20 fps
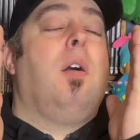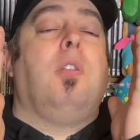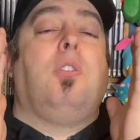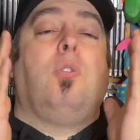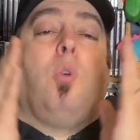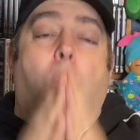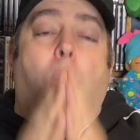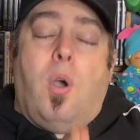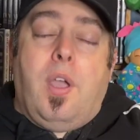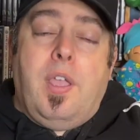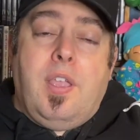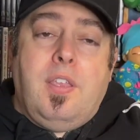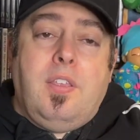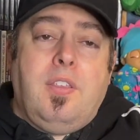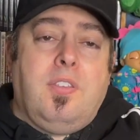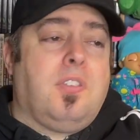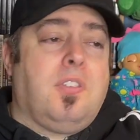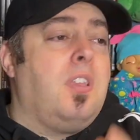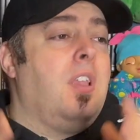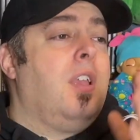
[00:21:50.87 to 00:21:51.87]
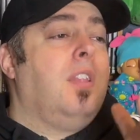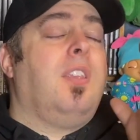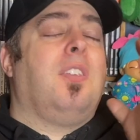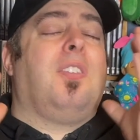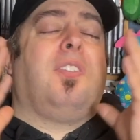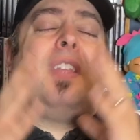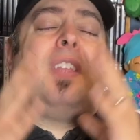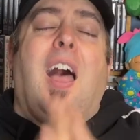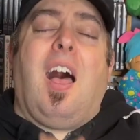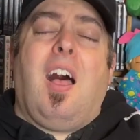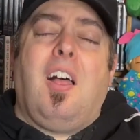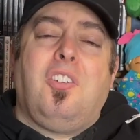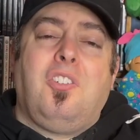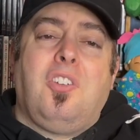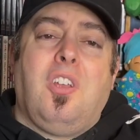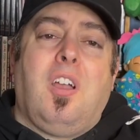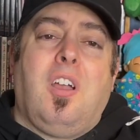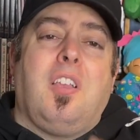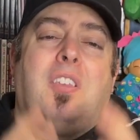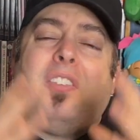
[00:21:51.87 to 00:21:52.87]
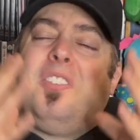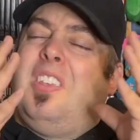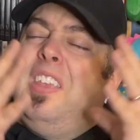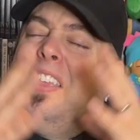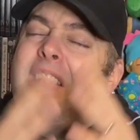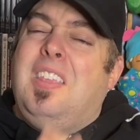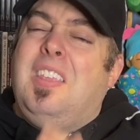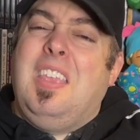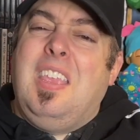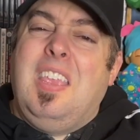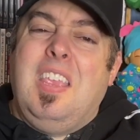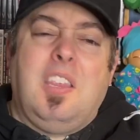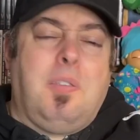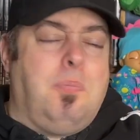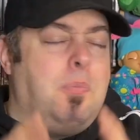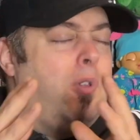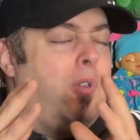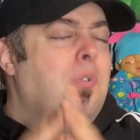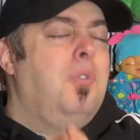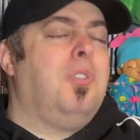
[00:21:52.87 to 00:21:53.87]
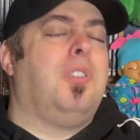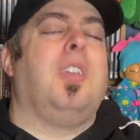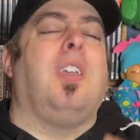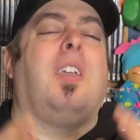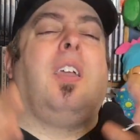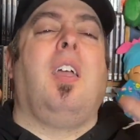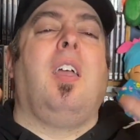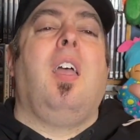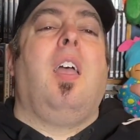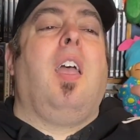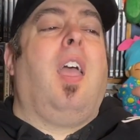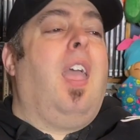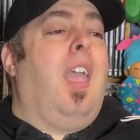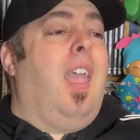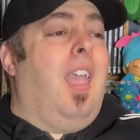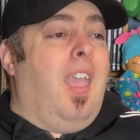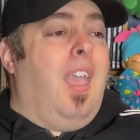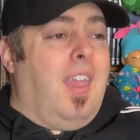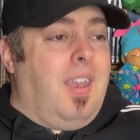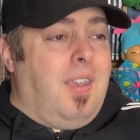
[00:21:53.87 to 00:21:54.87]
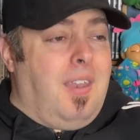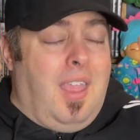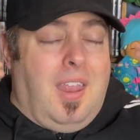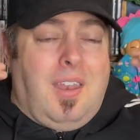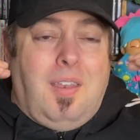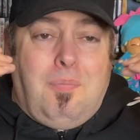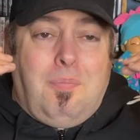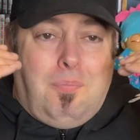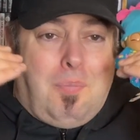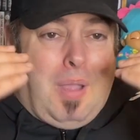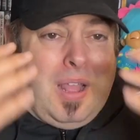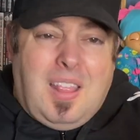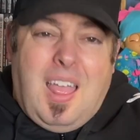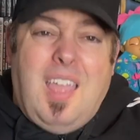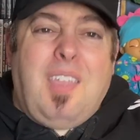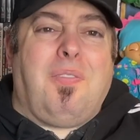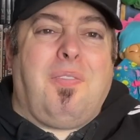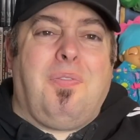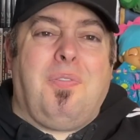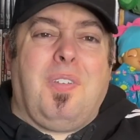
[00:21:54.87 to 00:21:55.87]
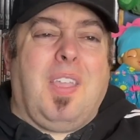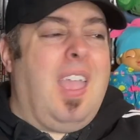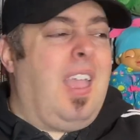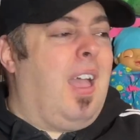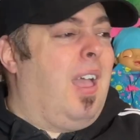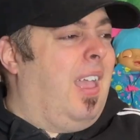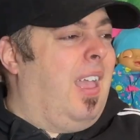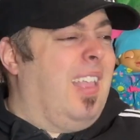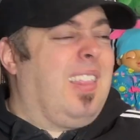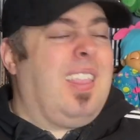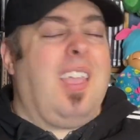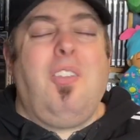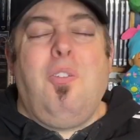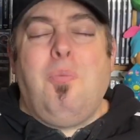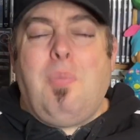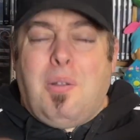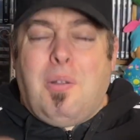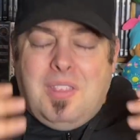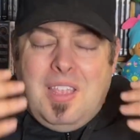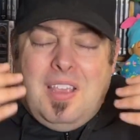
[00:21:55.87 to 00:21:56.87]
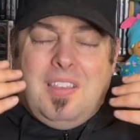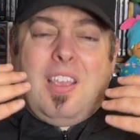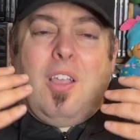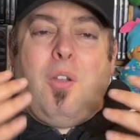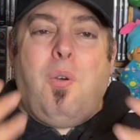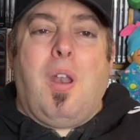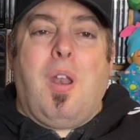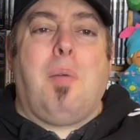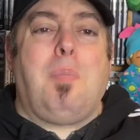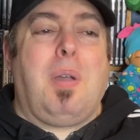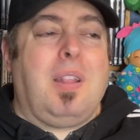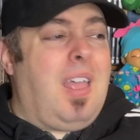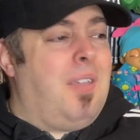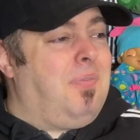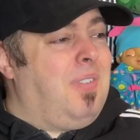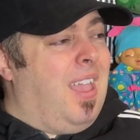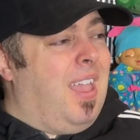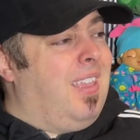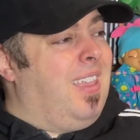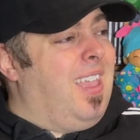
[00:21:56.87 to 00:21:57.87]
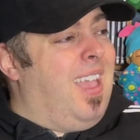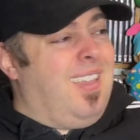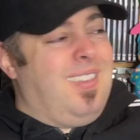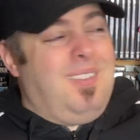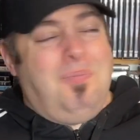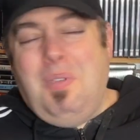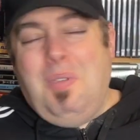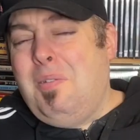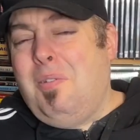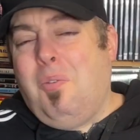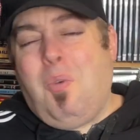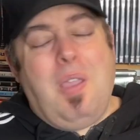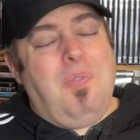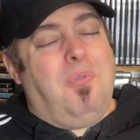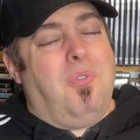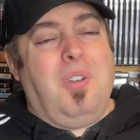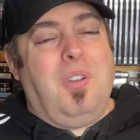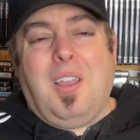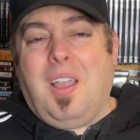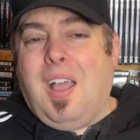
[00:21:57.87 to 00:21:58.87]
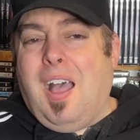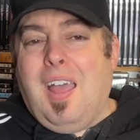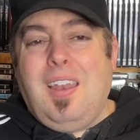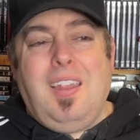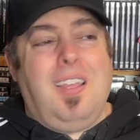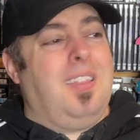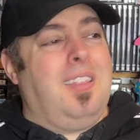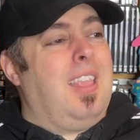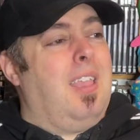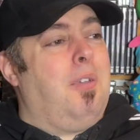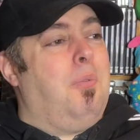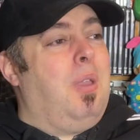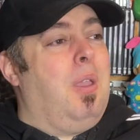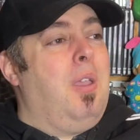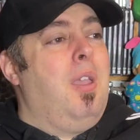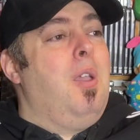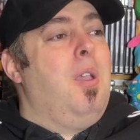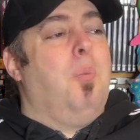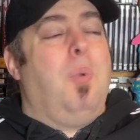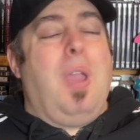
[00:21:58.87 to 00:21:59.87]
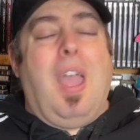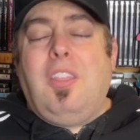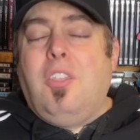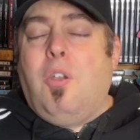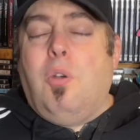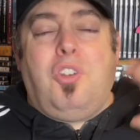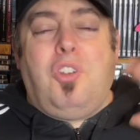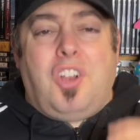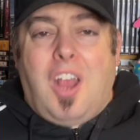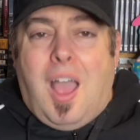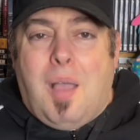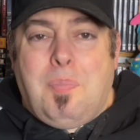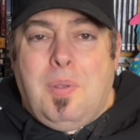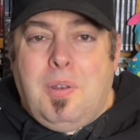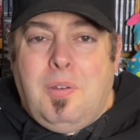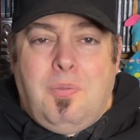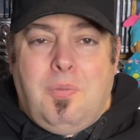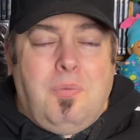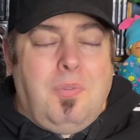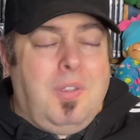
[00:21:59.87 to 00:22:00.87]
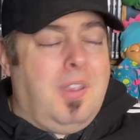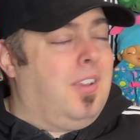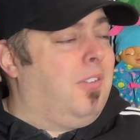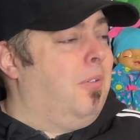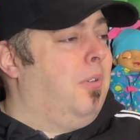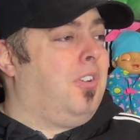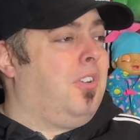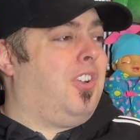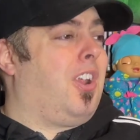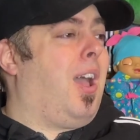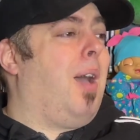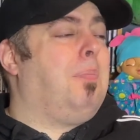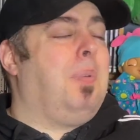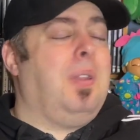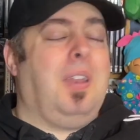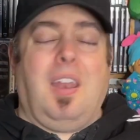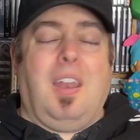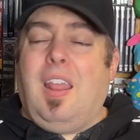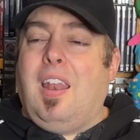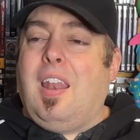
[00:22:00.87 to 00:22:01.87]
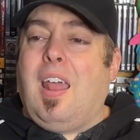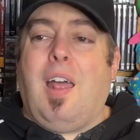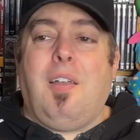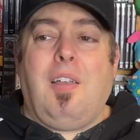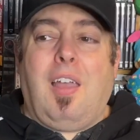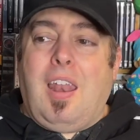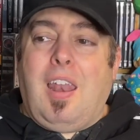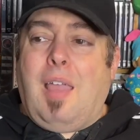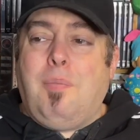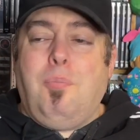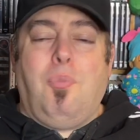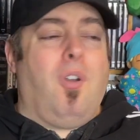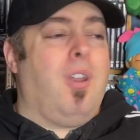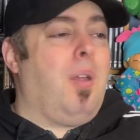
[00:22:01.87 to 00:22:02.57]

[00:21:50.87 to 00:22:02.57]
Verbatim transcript: toys, nostalgia, CDs, music, and and, and my life. Okay, I, I, tell you about things that are going on in my life. Yeah, yeah. Me and the wife were in the car the other day. We we had to go shopping. We shopping, and, and I and I brought